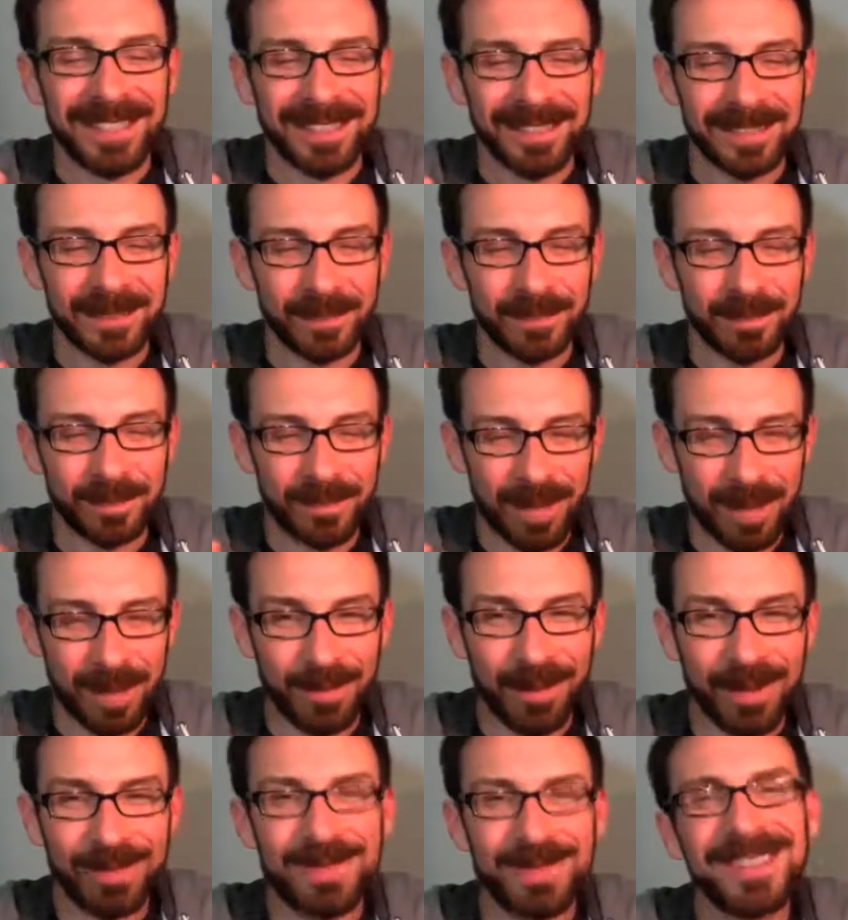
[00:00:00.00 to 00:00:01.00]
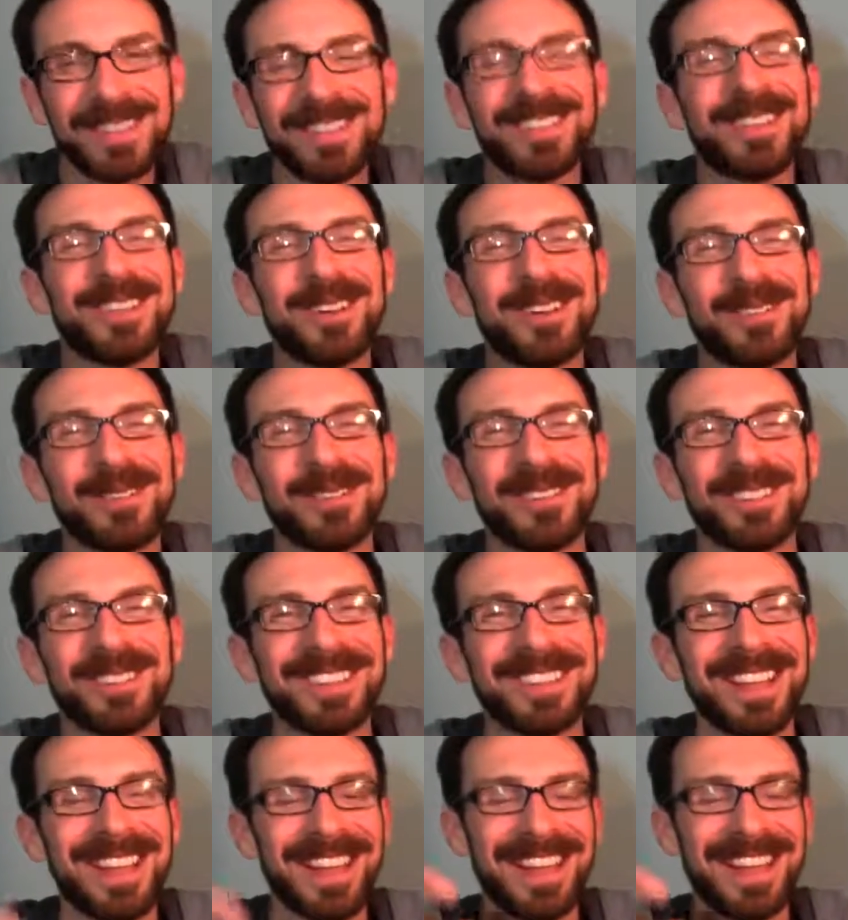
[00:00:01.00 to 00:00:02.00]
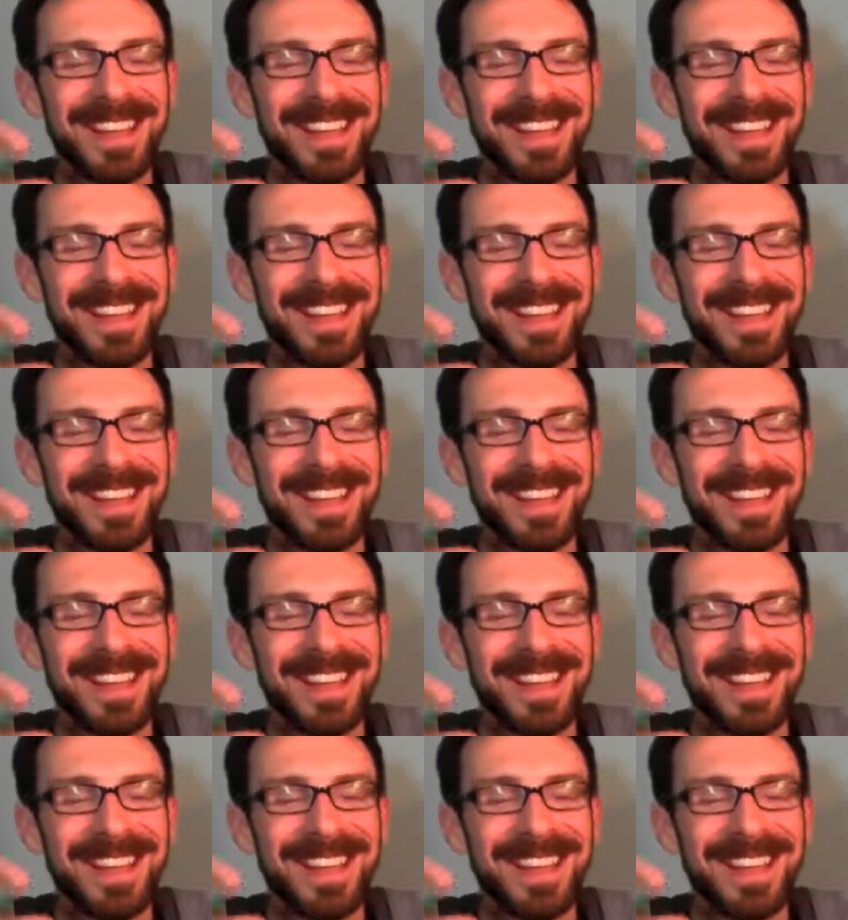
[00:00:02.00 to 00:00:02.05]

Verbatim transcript: I'm gonna be into gargoyles.